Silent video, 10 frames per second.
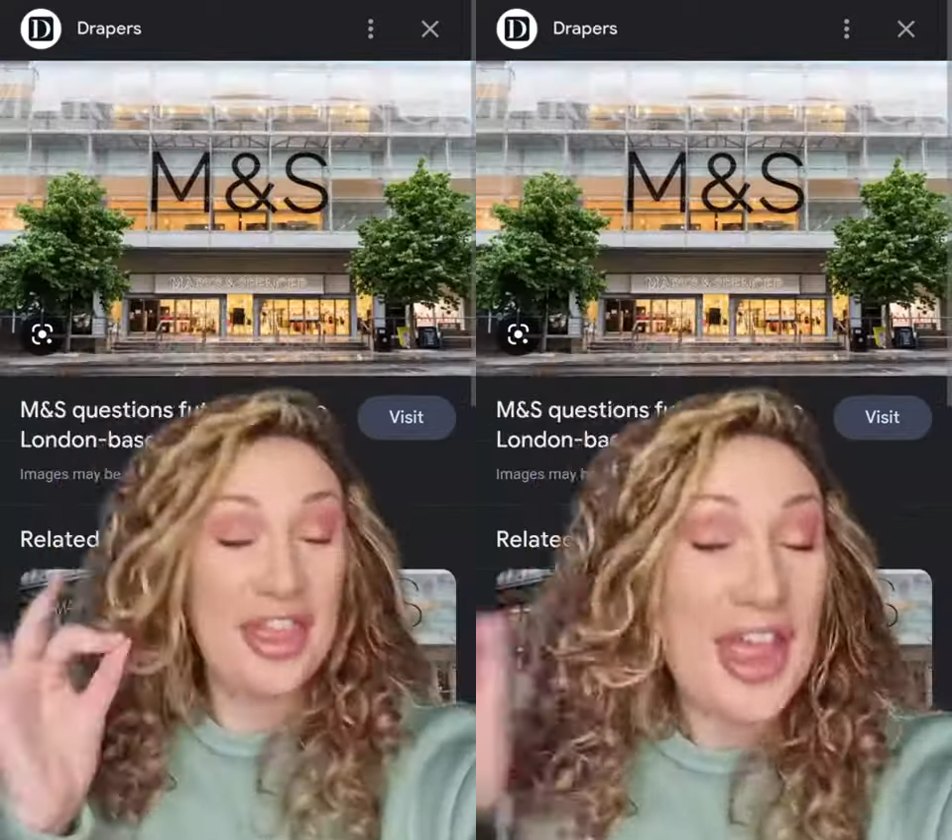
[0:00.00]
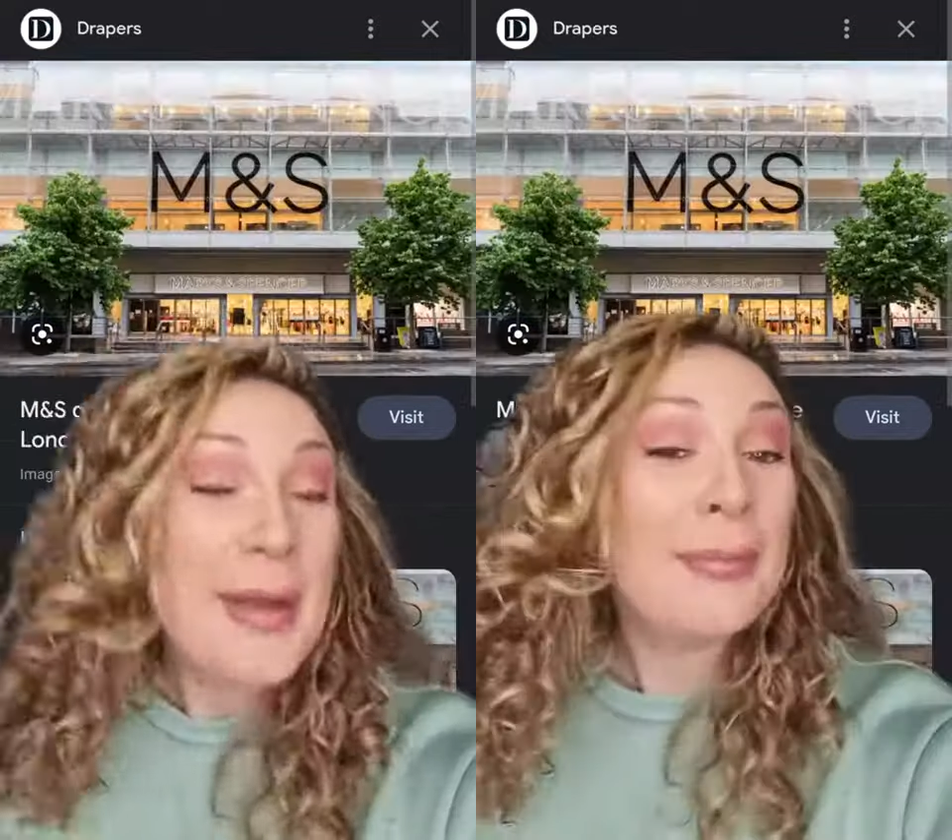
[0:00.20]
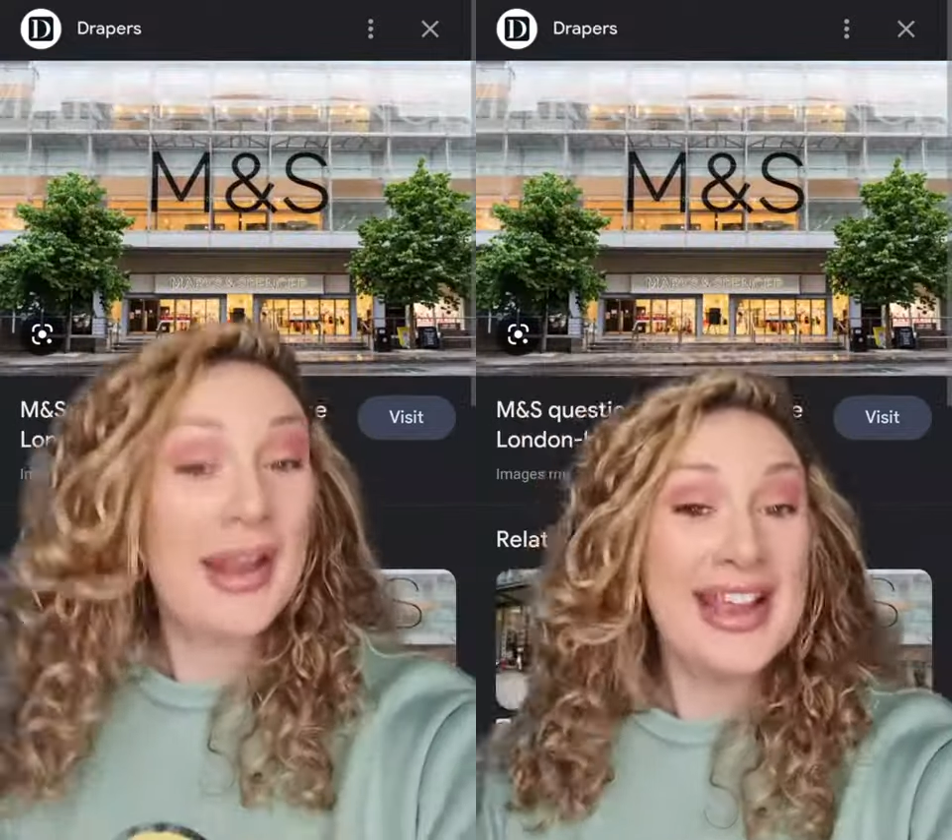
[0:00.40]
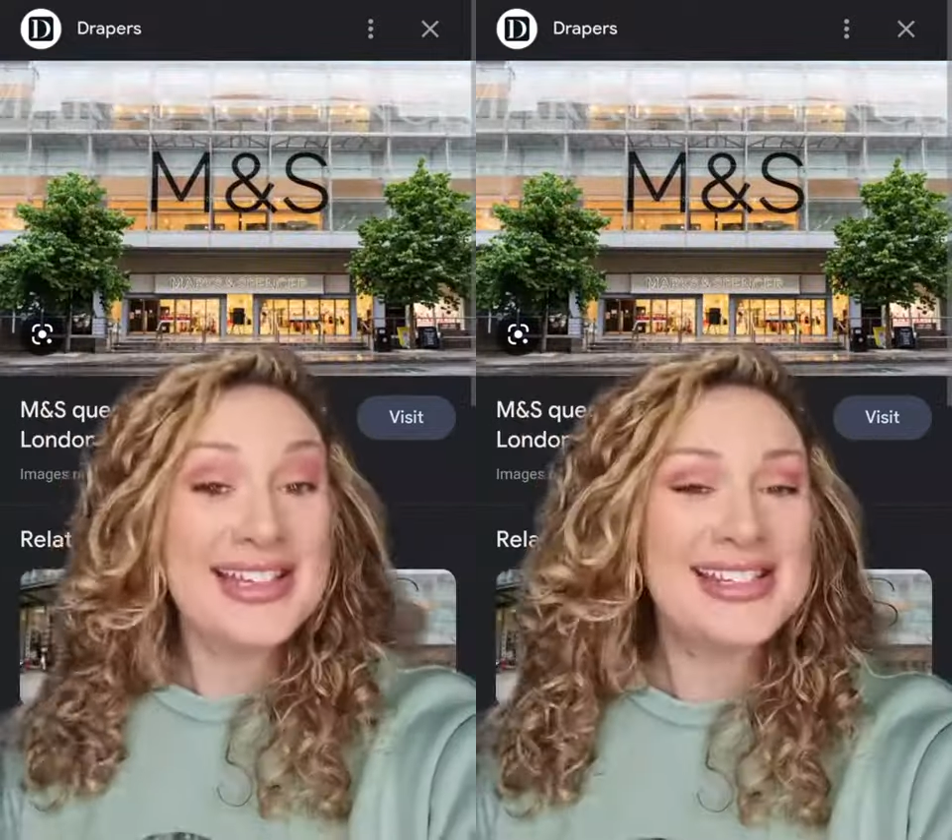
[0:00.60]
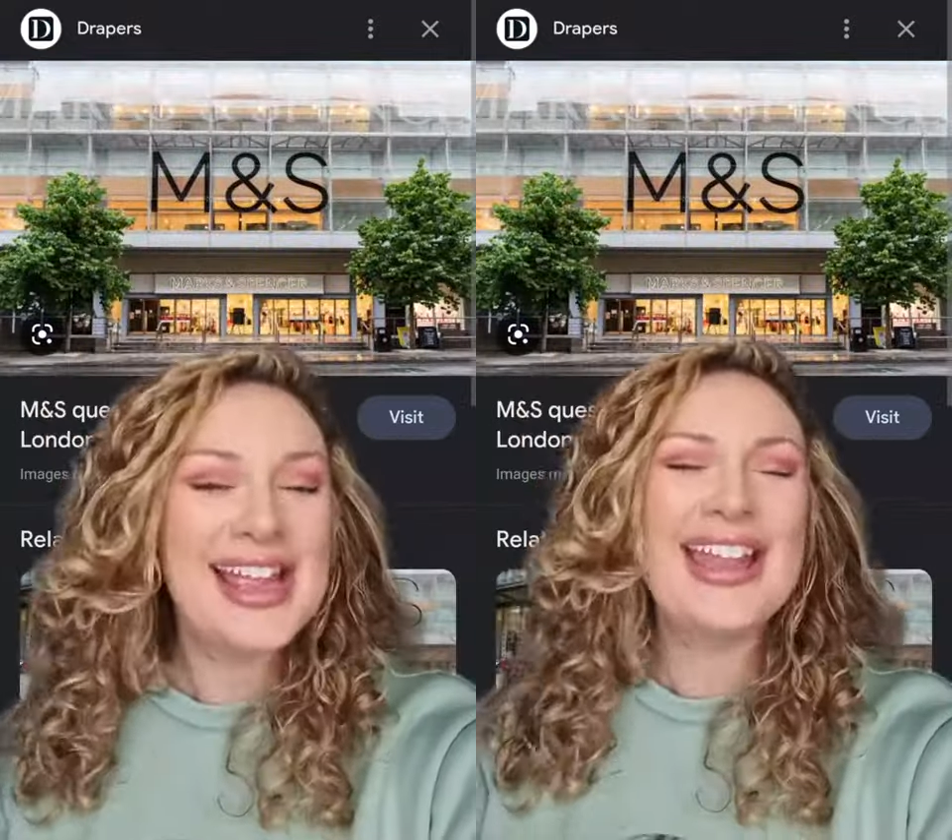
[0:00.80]
3rd
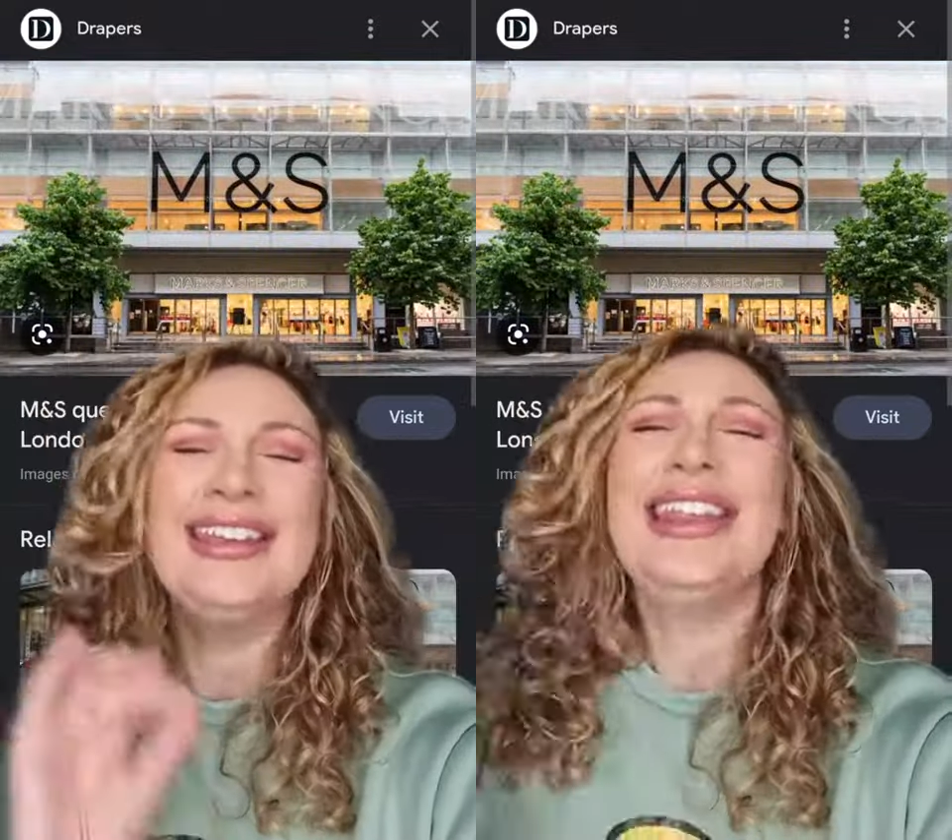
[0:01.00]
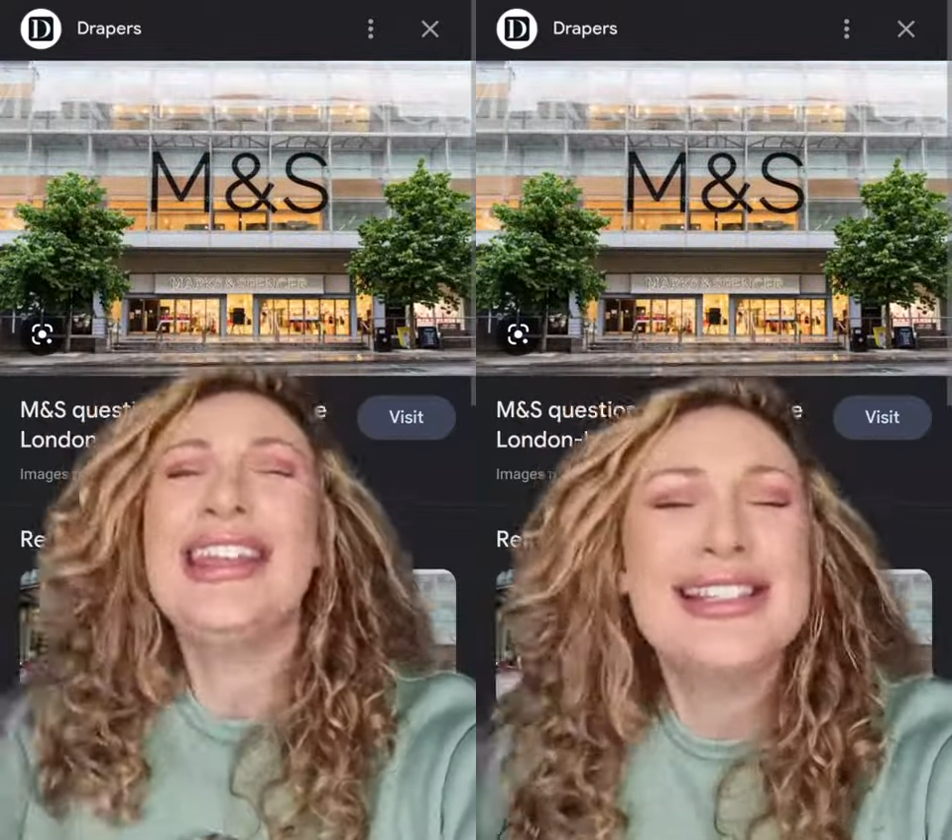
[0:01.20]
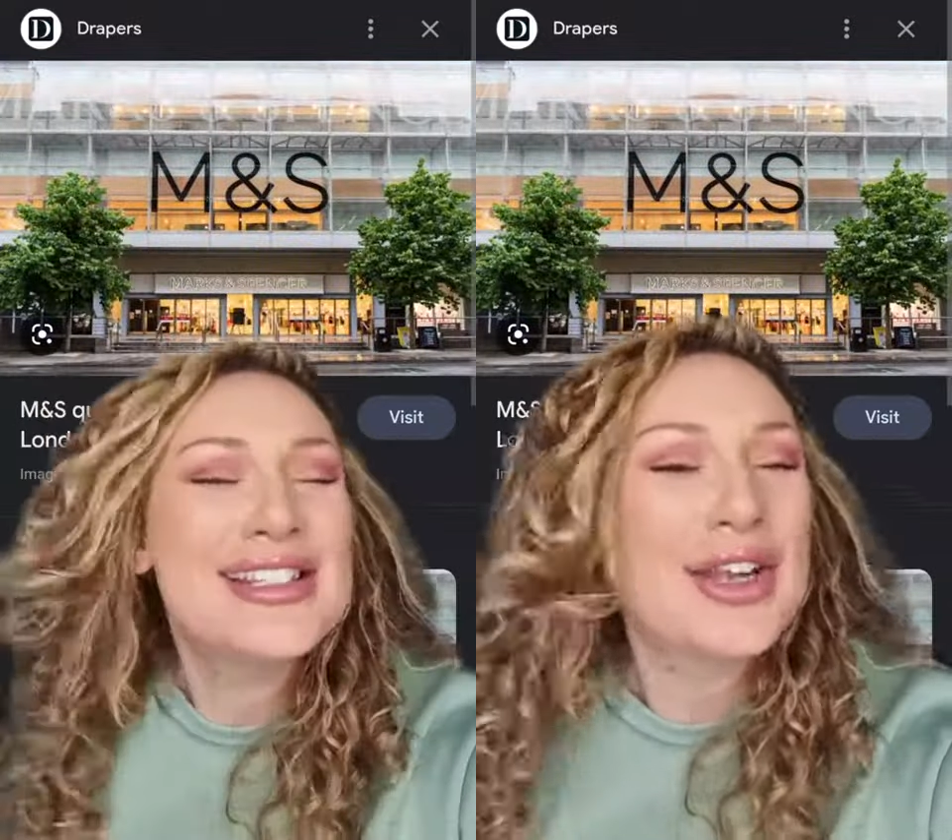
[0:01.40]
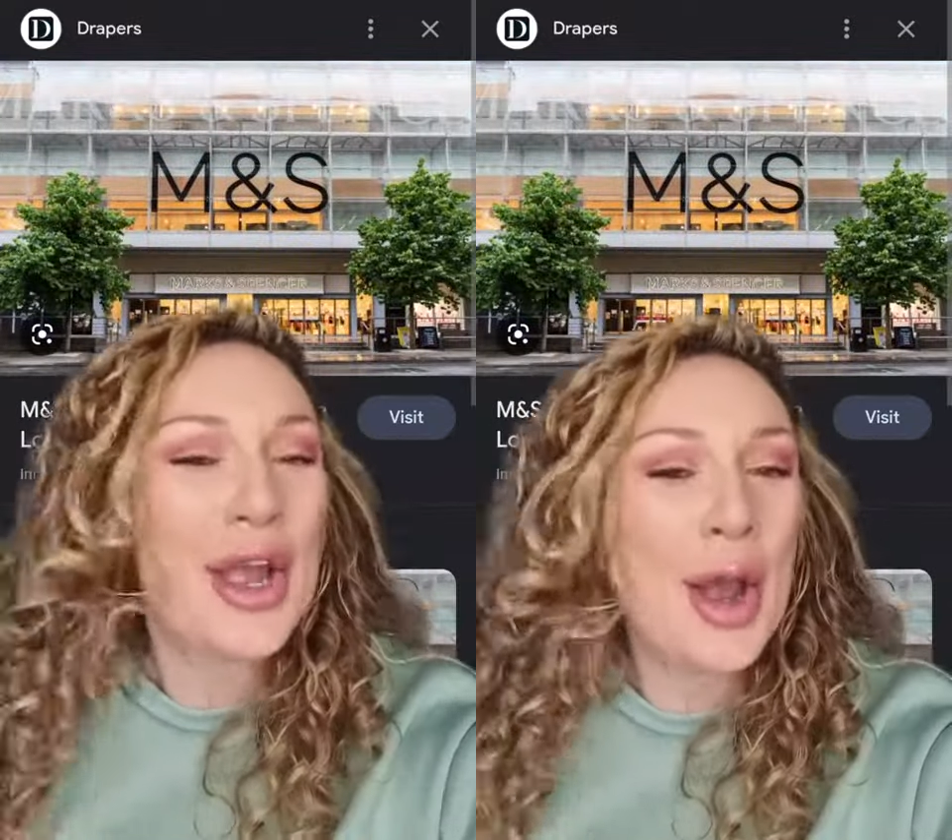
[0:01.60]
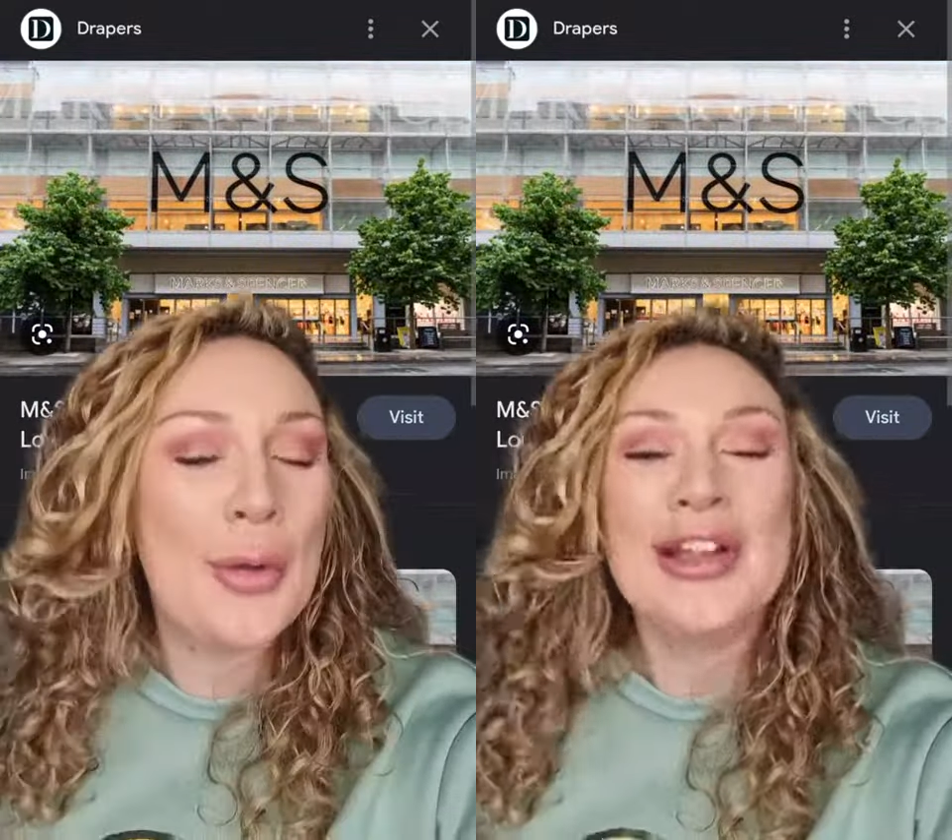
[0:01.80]
place needs to
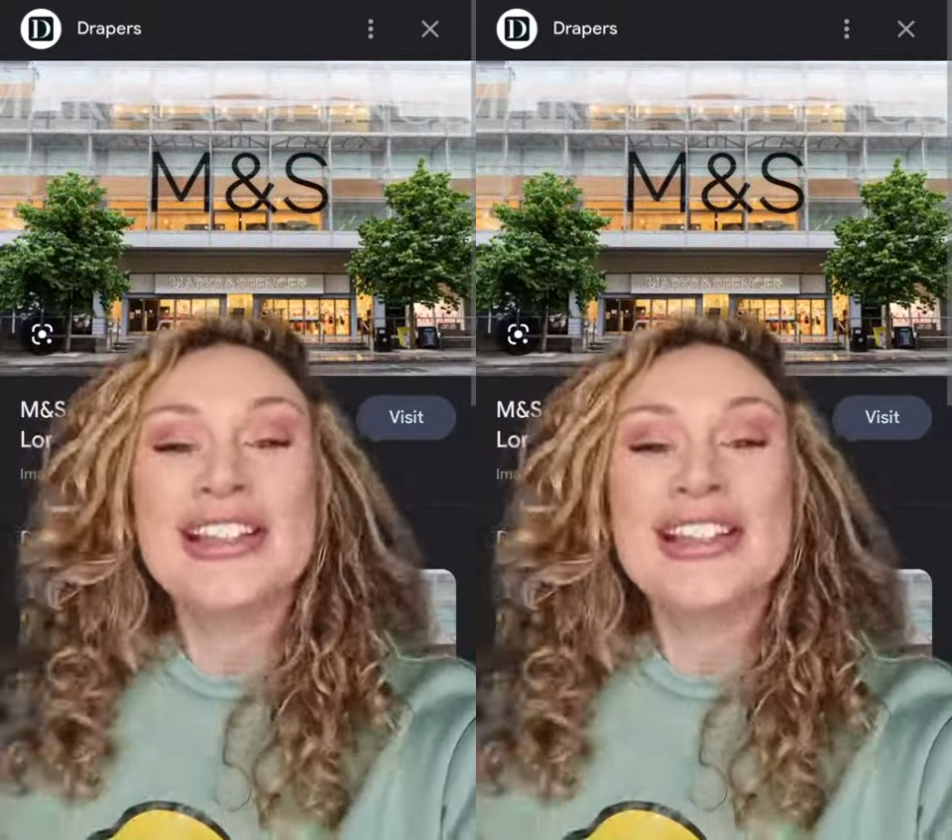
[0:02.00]
go